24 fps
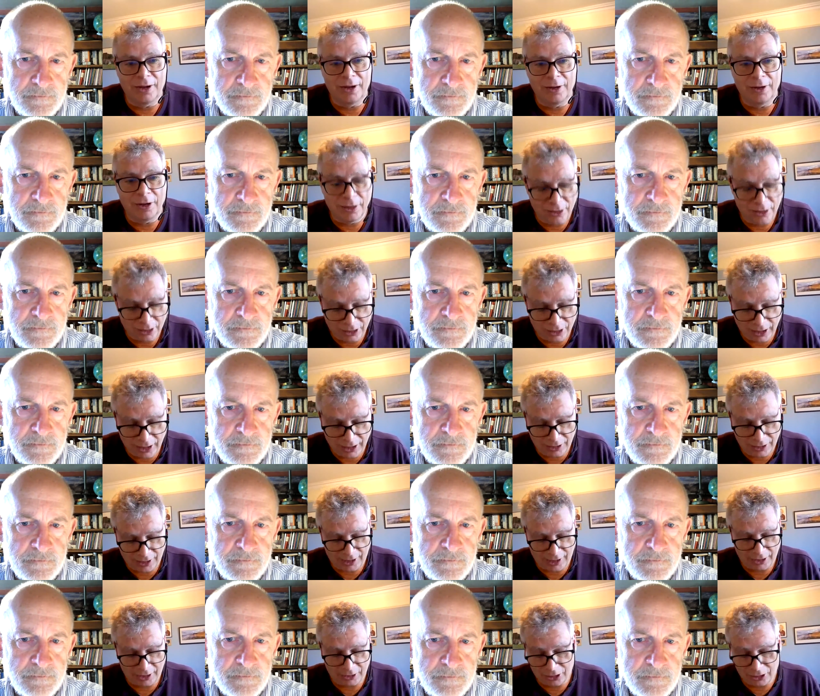Speaker 1: they are
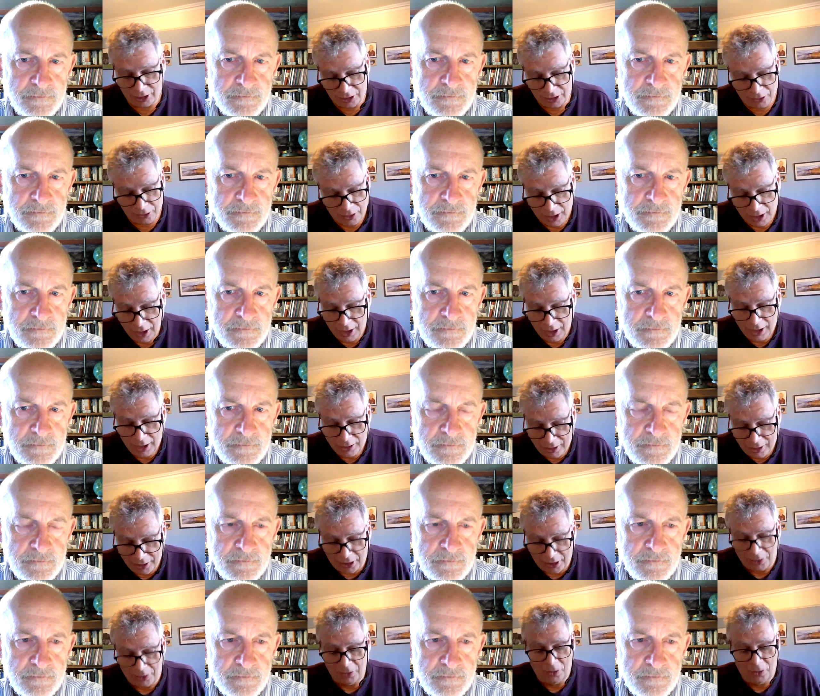details. So
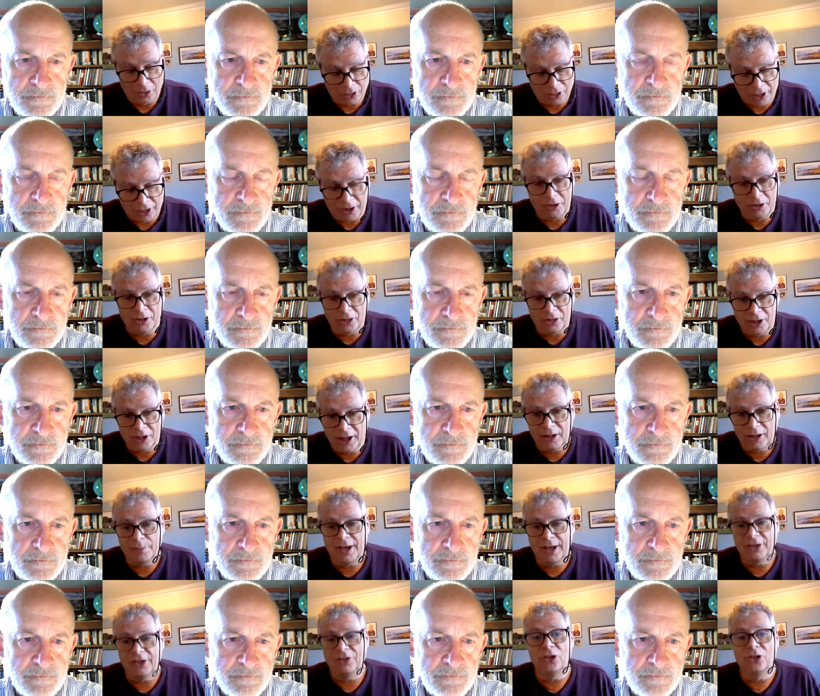you know those
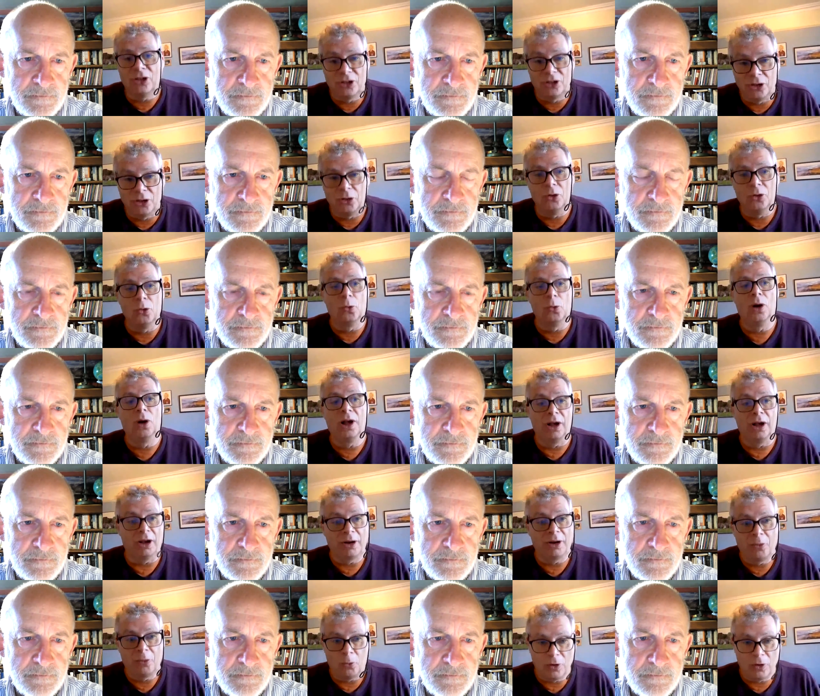these measures do
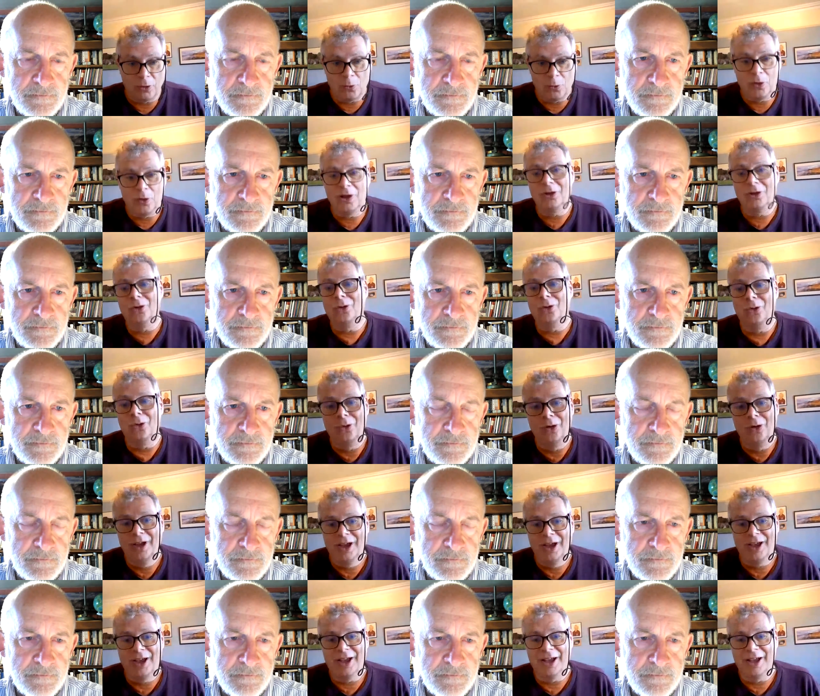work. We will